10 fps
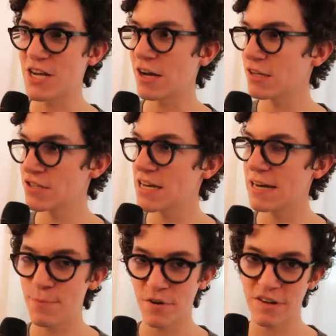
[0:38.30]
There's
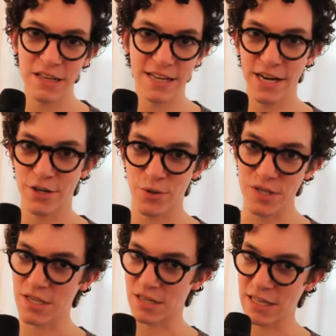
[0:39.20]
not a prevailing
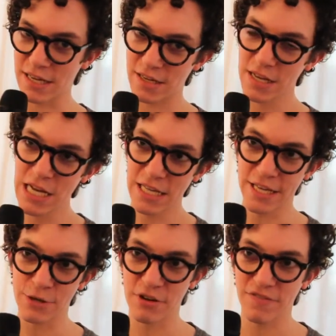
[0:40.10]
characteristic
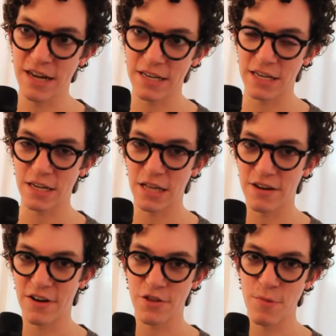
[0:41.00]
like you would find in a
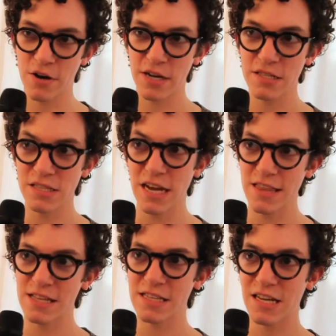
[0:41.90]
lot of other markets, and
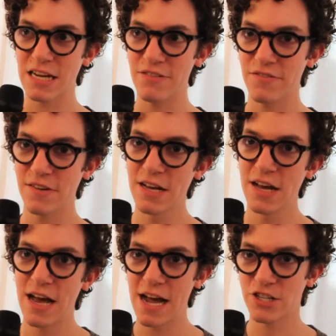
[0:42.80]
I think that's kind of
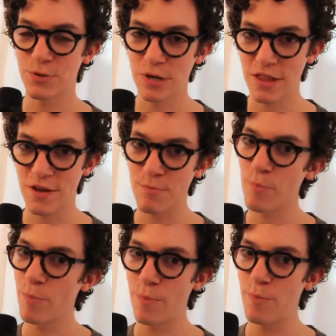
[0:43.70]
actually one of the
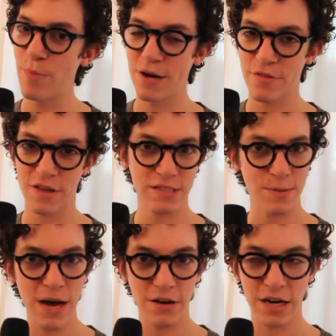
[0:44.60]
better
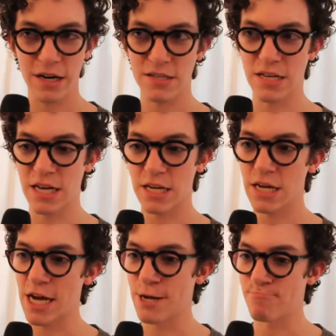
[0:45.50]
things about it, is that
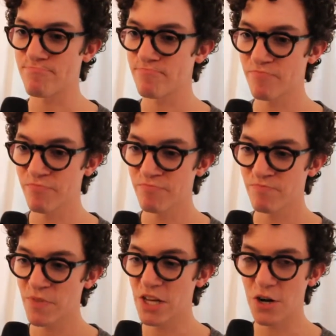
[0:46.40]

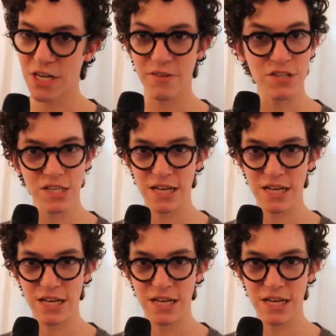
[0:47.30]
it covers a